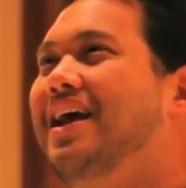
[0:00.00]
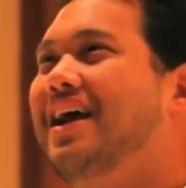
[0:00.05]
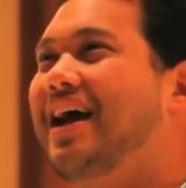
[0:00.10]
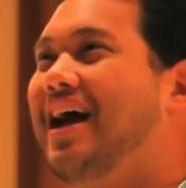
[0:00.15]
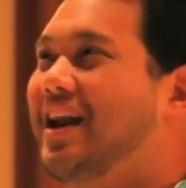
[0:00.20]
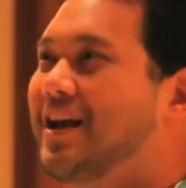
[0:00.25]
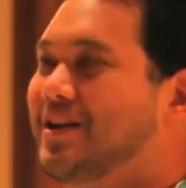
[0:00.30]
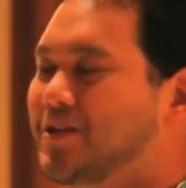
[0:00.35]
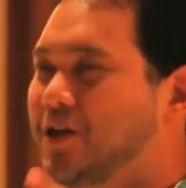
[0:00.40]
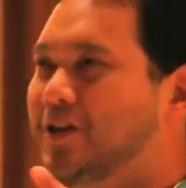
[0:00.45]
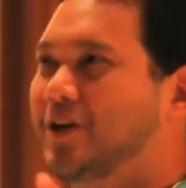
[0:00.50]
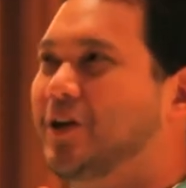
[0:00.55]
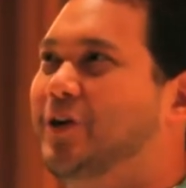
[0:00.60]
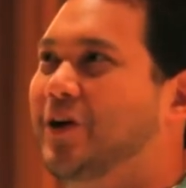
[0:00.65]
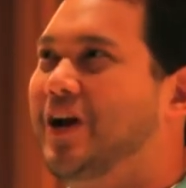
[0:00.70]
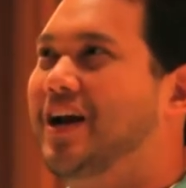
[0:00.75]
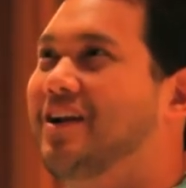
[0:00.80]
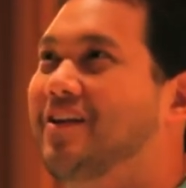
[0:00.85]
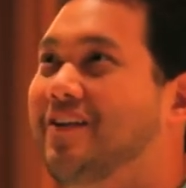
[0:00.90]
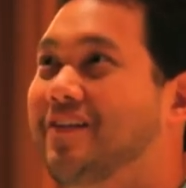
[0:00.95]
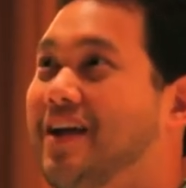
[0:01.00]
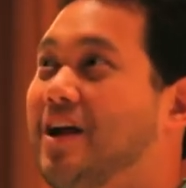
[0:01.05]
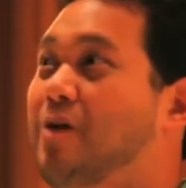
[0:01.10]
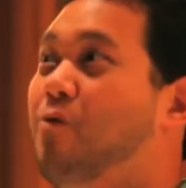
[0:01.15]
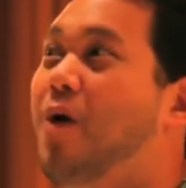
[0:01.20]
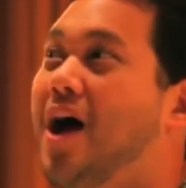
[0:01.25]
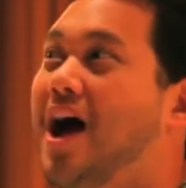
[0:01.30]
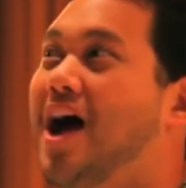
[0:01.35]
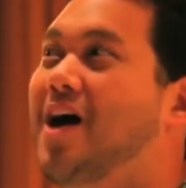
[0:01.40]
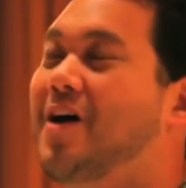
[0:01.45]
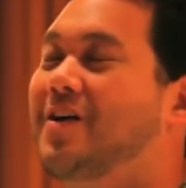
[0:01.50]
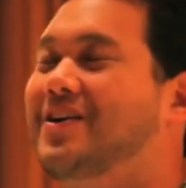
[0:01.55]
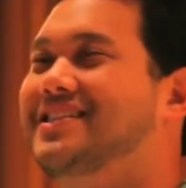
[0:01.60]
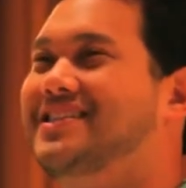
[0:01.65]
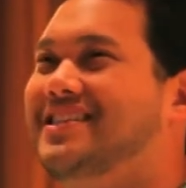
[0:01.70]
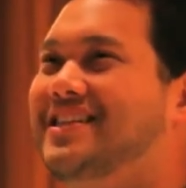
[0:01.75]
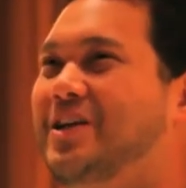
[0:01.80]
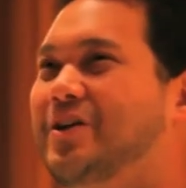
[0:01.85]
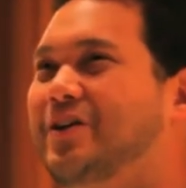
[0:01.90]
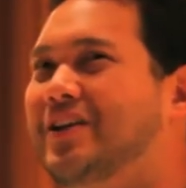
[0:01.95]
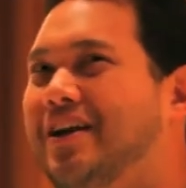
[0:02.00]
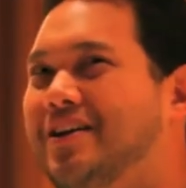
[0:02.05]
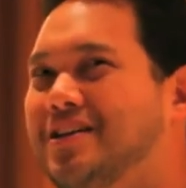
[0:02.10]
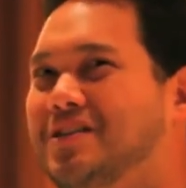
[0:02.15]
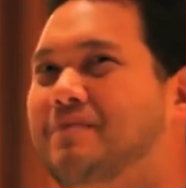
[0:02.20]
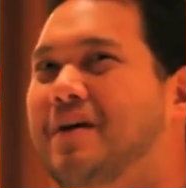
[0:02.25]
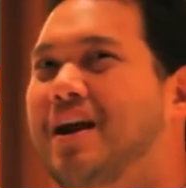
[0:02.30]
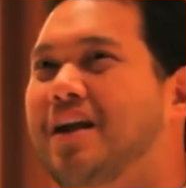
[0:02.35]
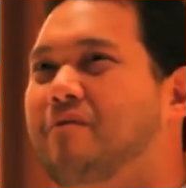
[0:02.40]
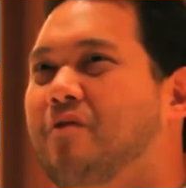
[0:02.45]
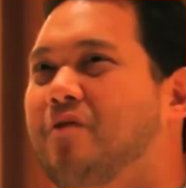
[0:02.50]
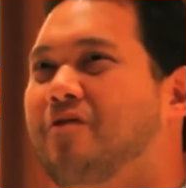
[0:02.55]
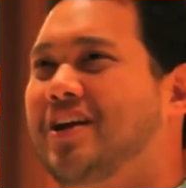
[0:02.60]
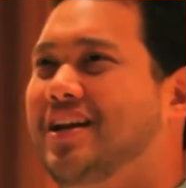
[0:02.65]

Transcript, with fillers: And I saw the trailer, like, wow, this is a new Terrence Malick movie.